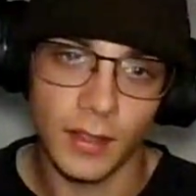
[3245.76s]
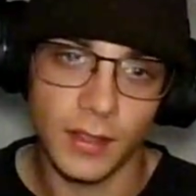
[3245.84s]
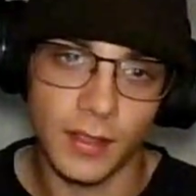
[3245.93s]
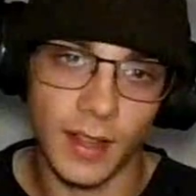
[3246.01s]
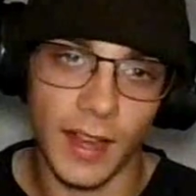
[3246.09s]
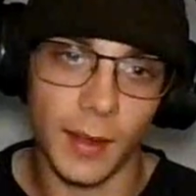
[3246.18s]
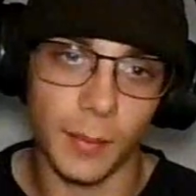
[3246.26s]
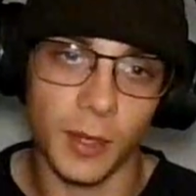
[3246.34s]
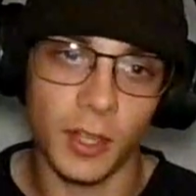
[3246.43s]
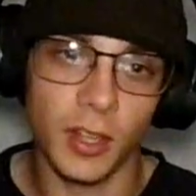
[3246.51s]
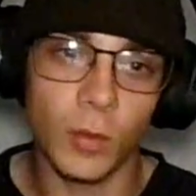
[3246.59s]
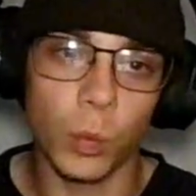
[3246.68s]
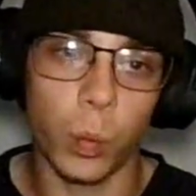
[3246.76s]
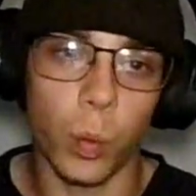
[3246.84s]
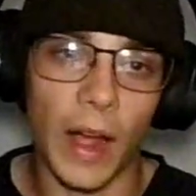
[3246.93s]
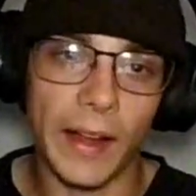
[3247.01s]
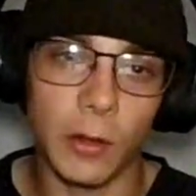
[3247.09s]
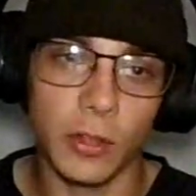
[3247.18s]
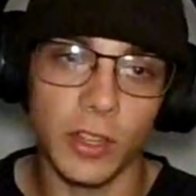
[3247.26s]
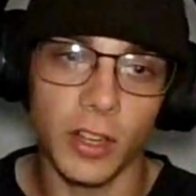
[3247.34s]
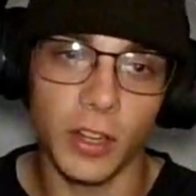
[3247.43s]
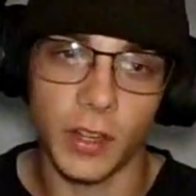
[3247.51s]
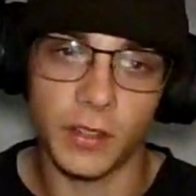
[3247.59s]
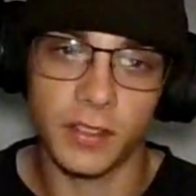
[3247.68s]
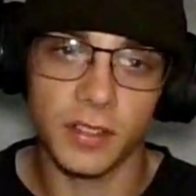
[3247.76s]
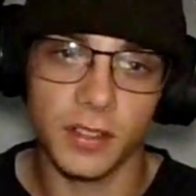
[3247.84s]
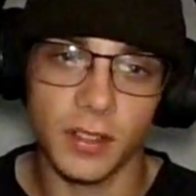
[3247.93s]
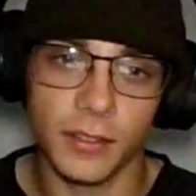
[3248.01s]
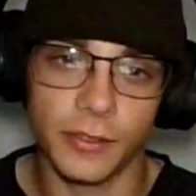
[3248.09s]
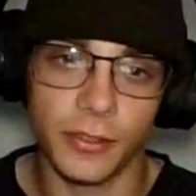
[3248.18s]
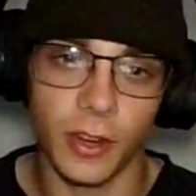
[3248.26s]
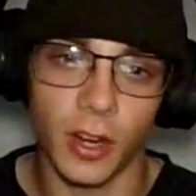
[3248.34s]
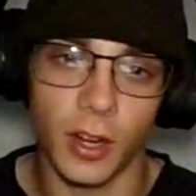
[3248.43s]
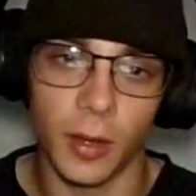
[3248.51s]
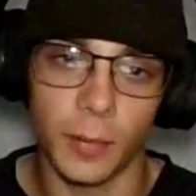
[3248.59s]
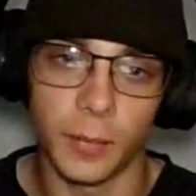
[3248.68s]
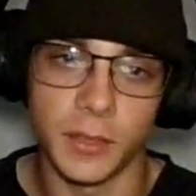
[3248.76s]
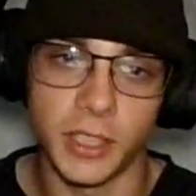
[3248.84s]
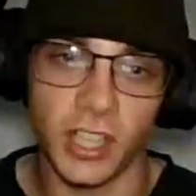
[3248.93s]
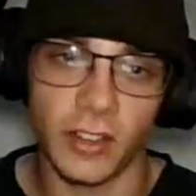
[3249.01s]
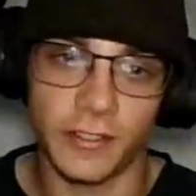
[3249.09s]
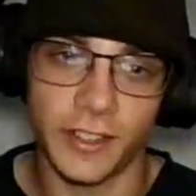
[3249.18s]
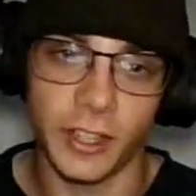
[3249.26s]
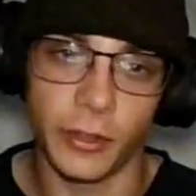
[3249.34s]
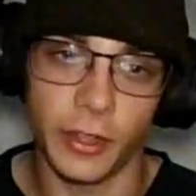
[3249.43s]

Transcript: Damn, good wild hooks from Geoff Neal,